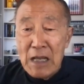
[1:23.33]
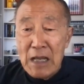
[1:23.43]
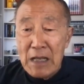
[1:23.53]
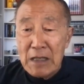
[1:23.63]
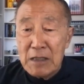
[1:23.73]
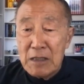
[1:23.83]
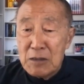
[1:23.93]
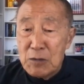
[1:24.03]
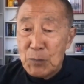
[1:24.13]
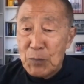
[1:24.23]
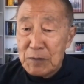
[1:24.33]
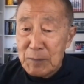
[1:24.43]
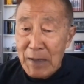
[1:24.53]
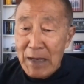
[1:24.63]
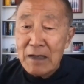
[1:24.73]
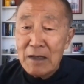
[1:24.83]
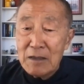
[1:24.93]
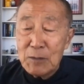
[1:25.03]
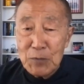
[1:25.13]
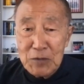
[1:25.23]
and to
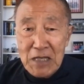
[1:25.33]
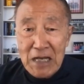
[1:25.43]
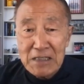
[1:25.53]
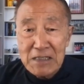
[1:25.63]
protect